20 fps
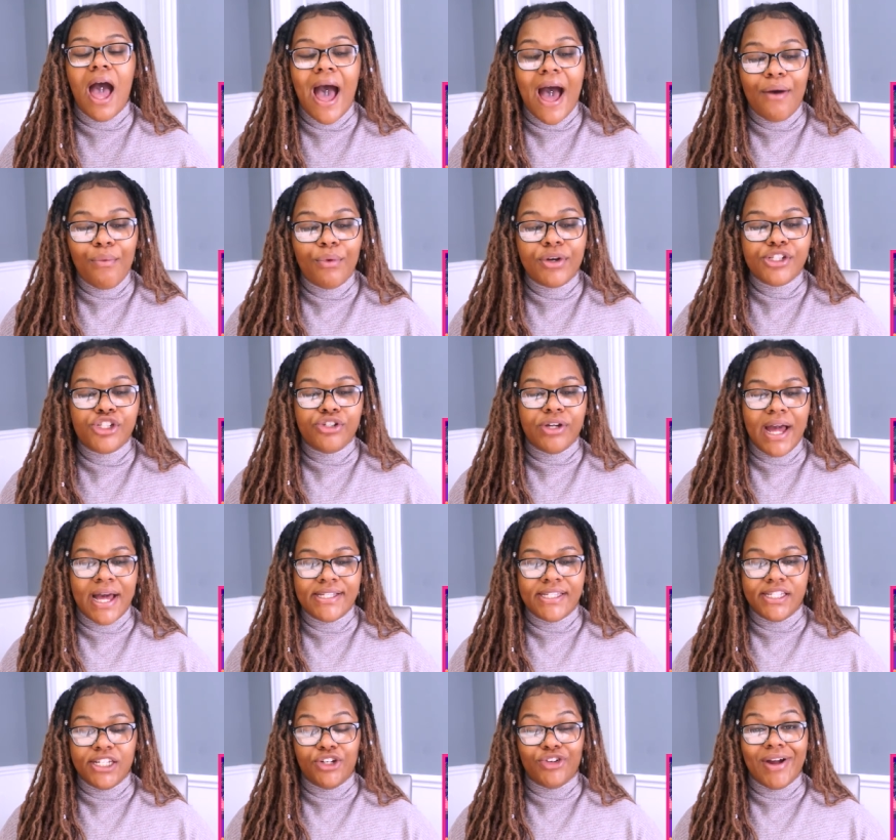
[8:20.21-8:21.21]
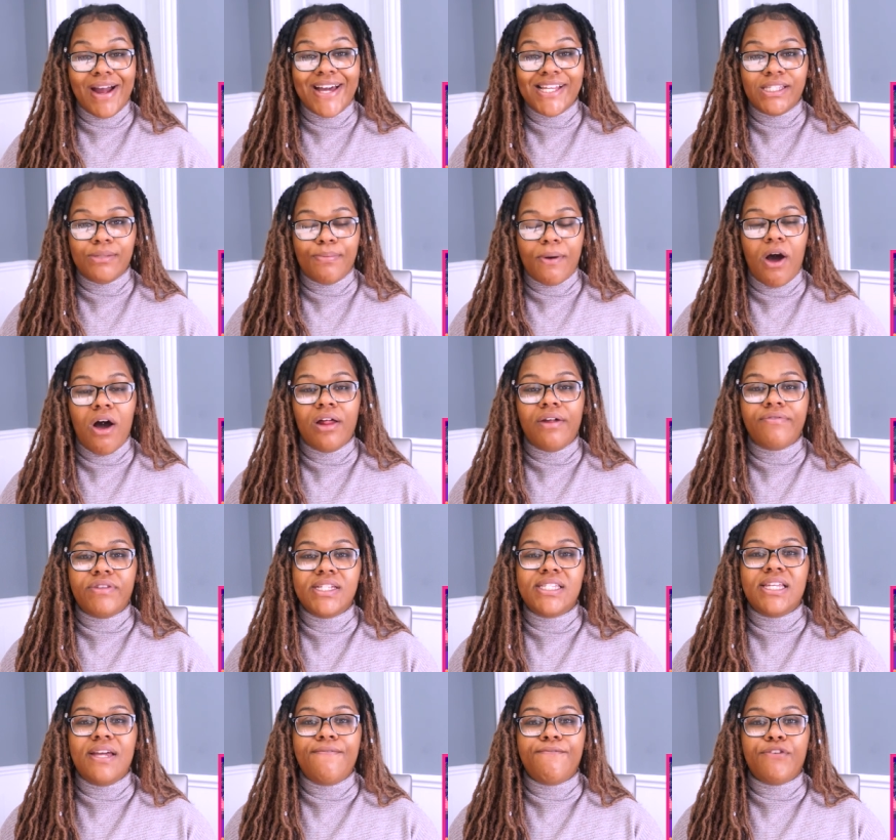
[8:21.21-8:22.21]
I want you guys to grasp all of
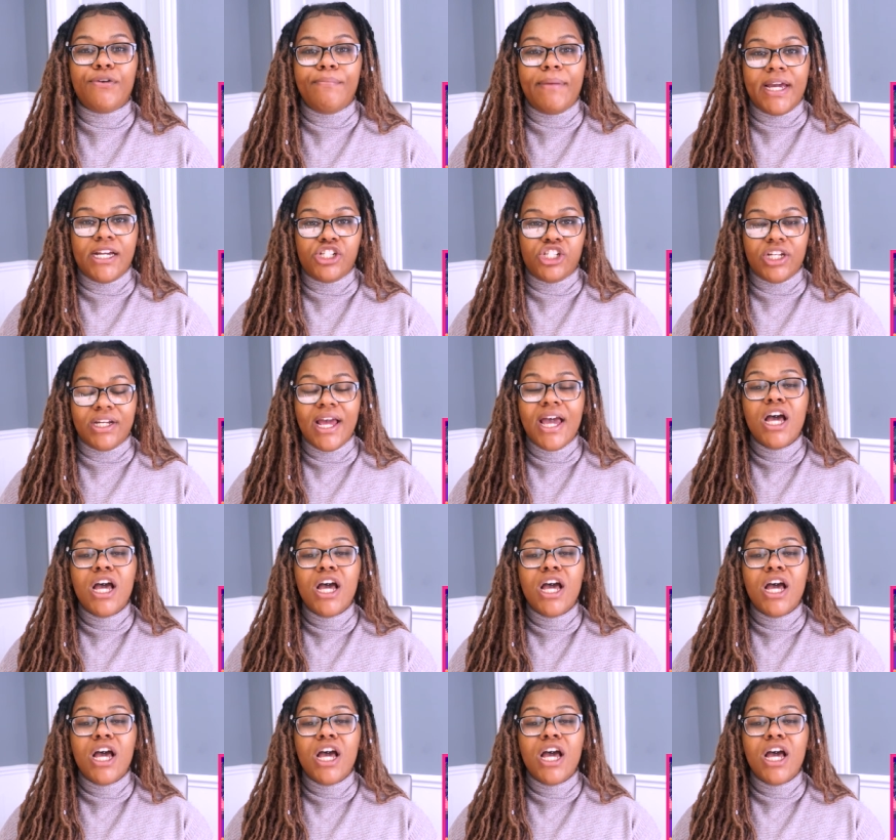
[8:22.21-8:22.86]
this information.